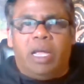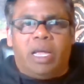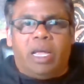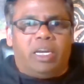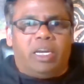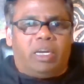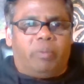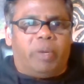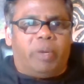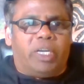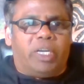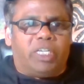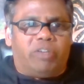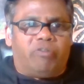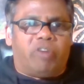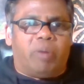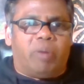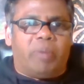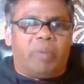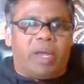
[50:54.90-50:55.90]
intimation
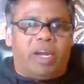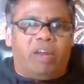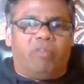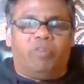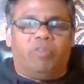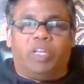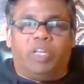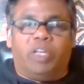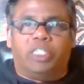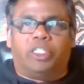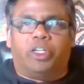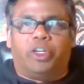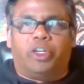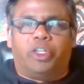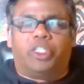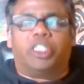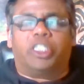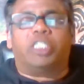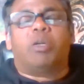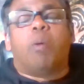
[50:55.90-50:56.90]
from any of the
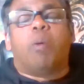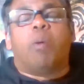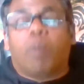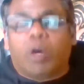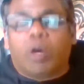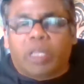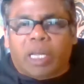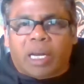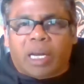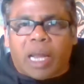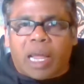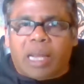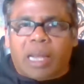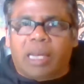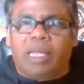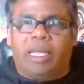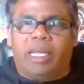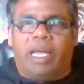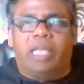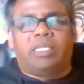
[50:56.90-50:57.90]
institutions. More than
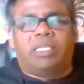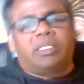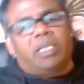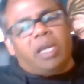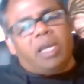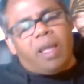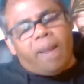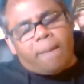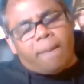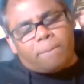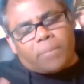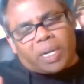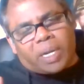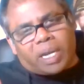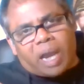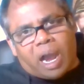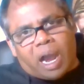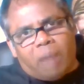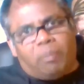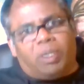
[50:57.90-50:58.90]
likely yes, but
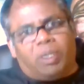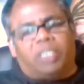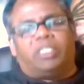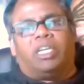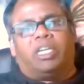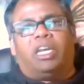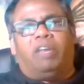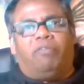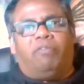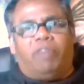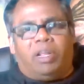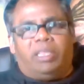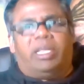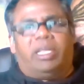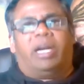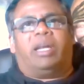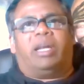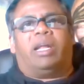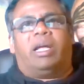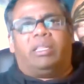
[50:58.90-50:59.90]
I personally feel
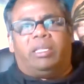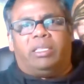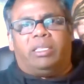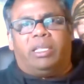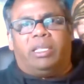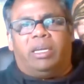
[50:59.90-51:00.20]
that I think